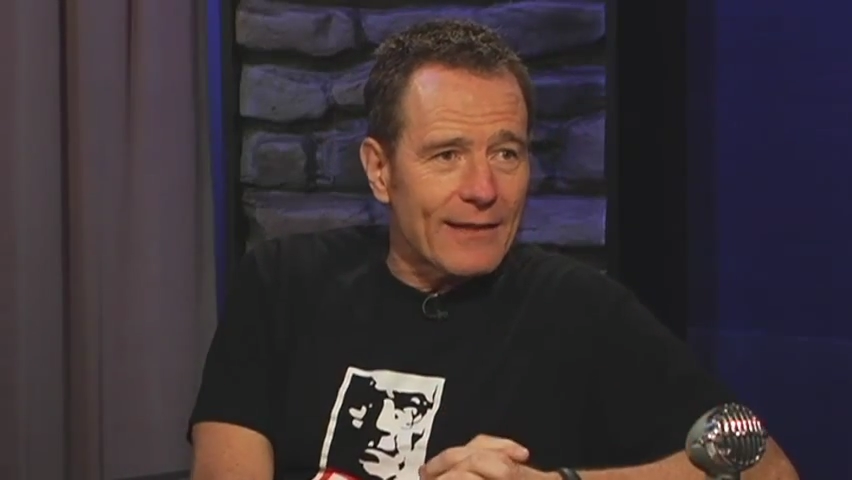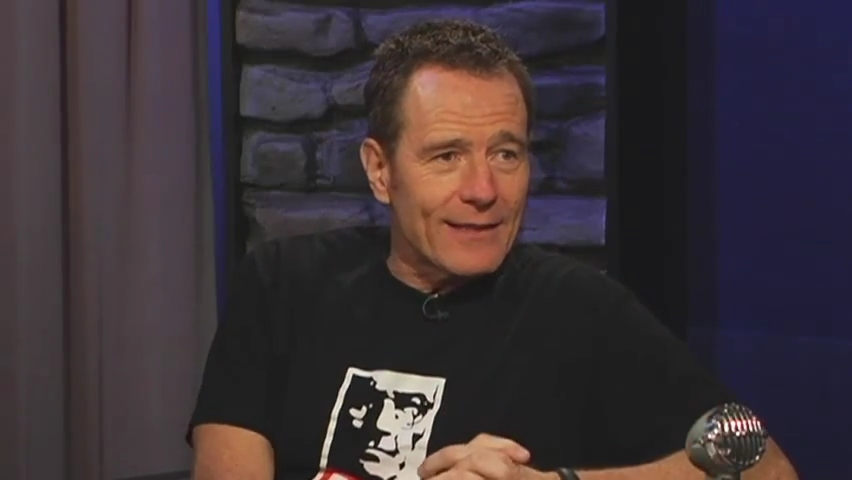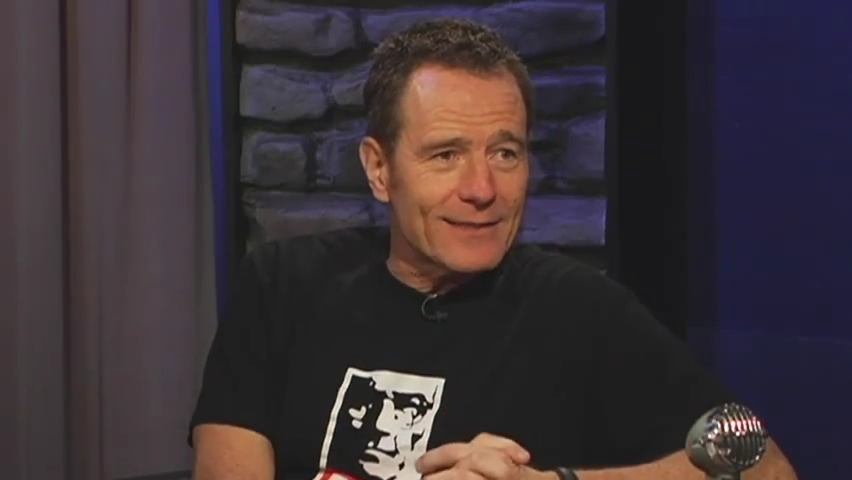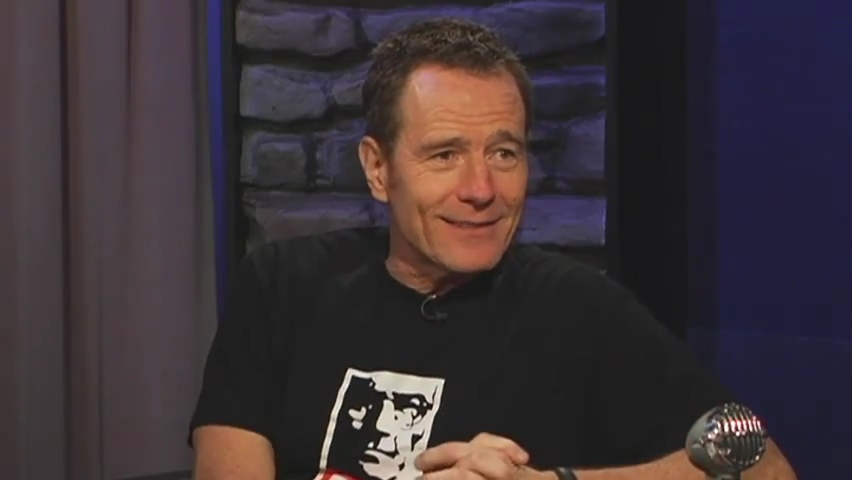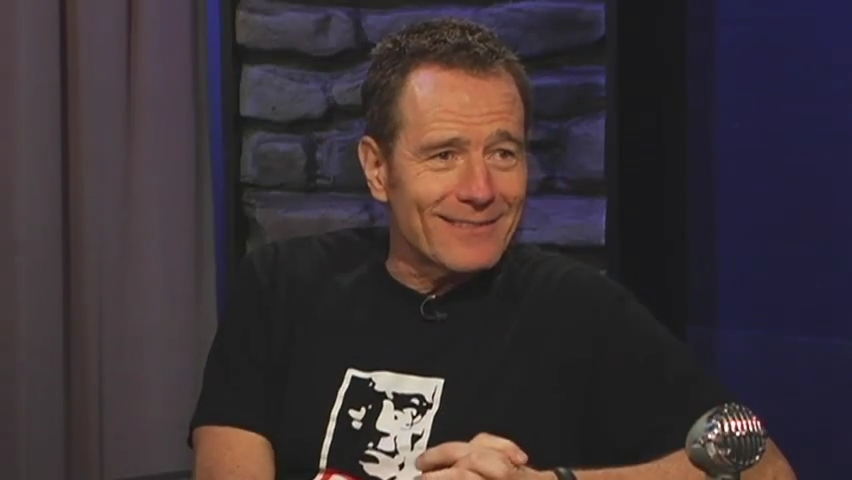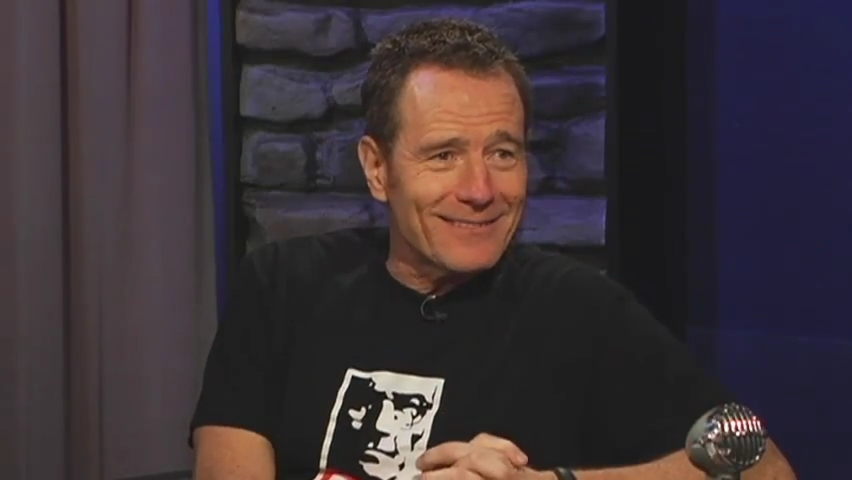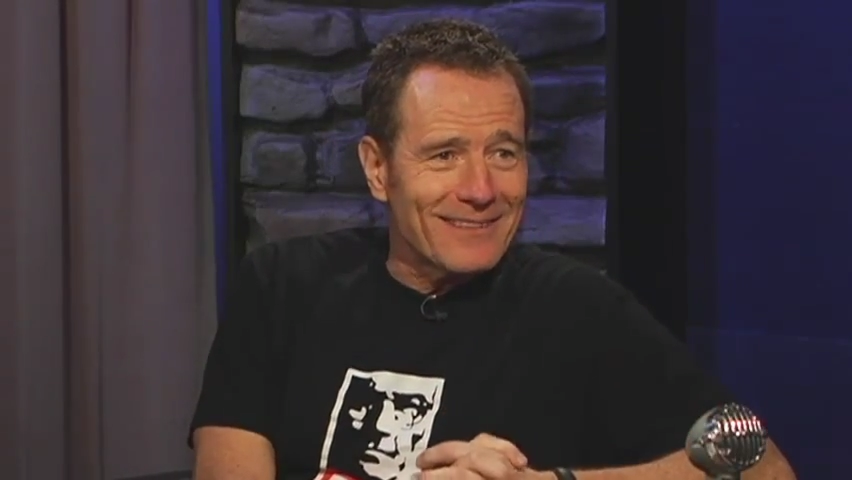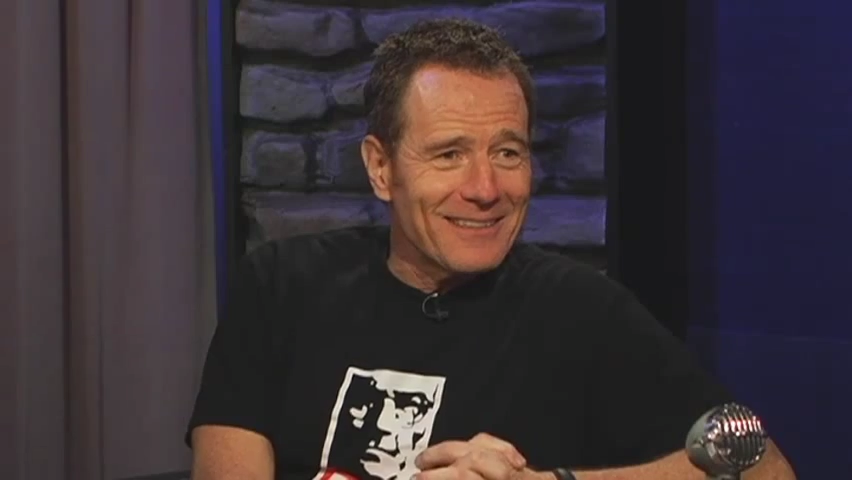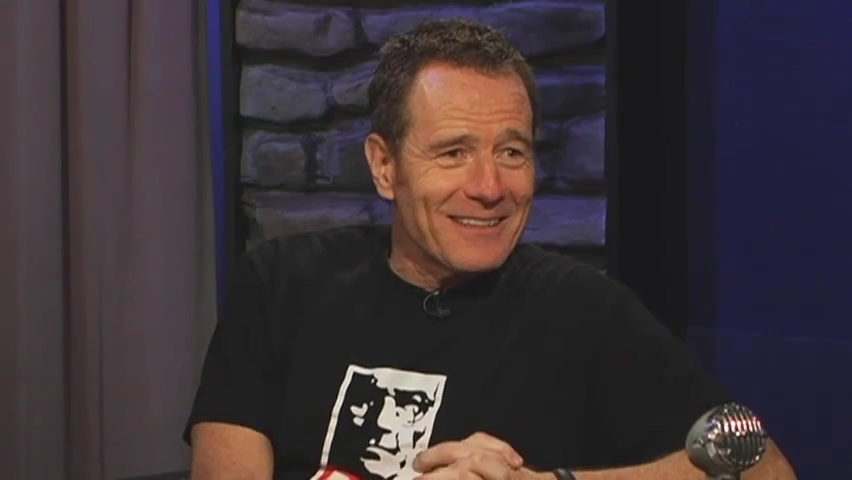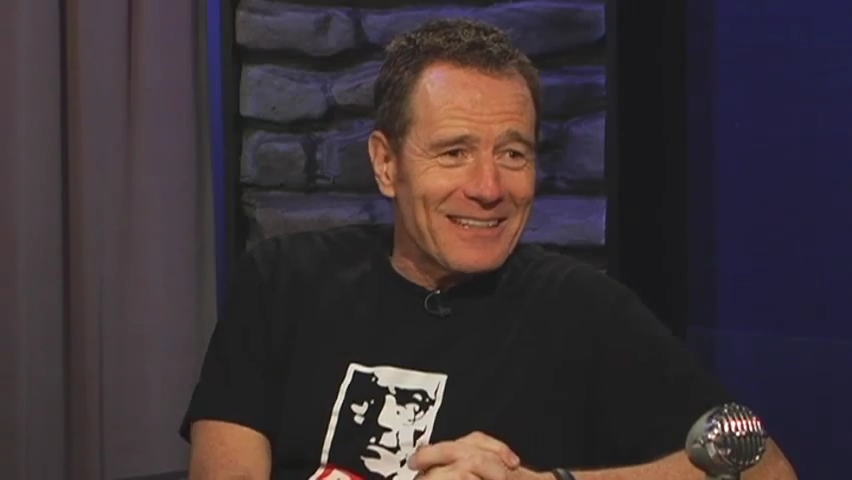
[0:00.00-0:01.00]
these and
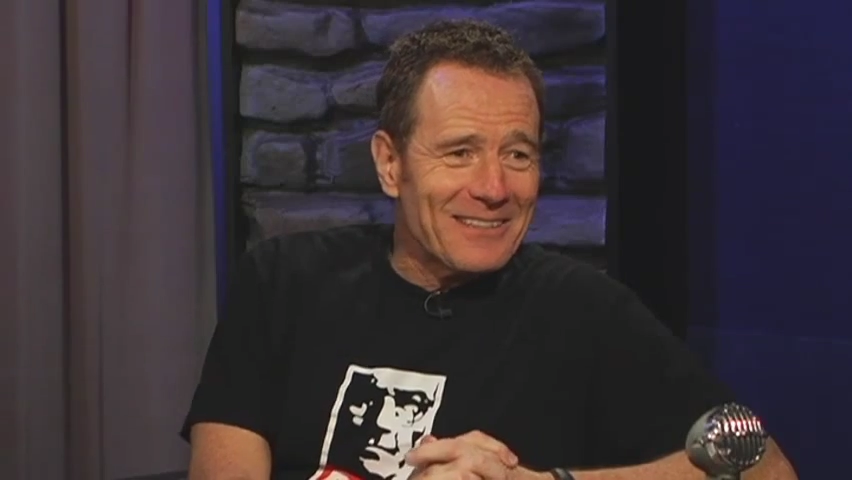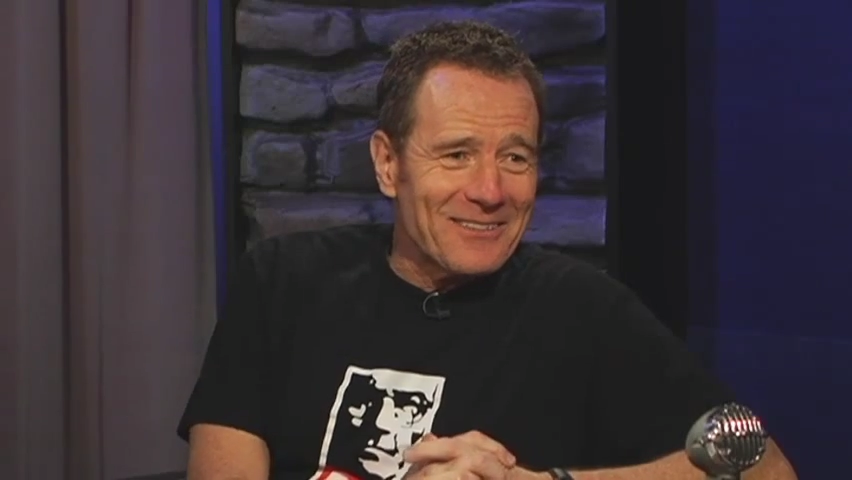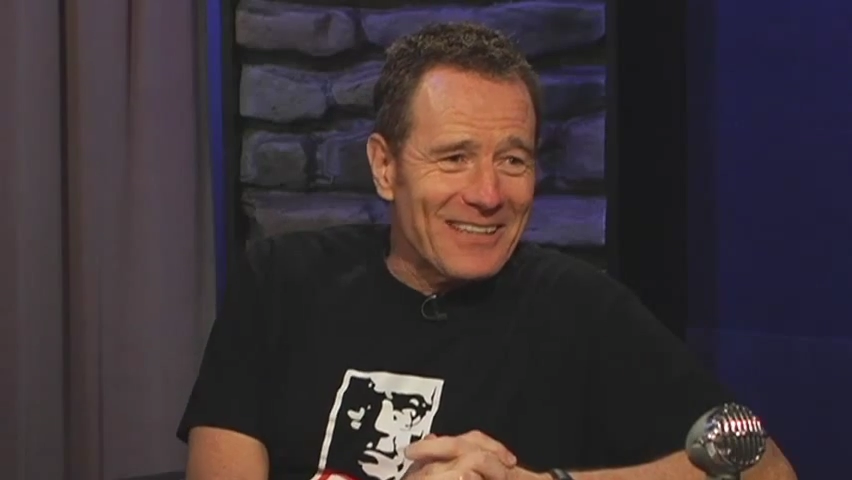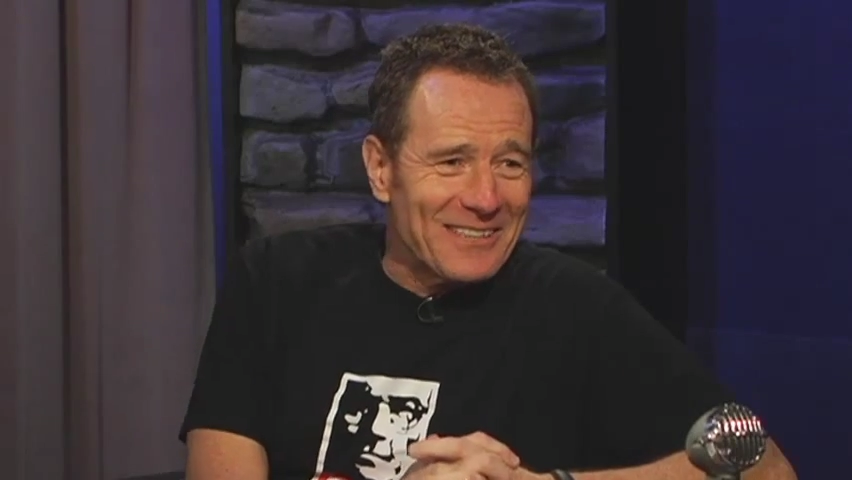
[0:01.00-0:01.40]
do these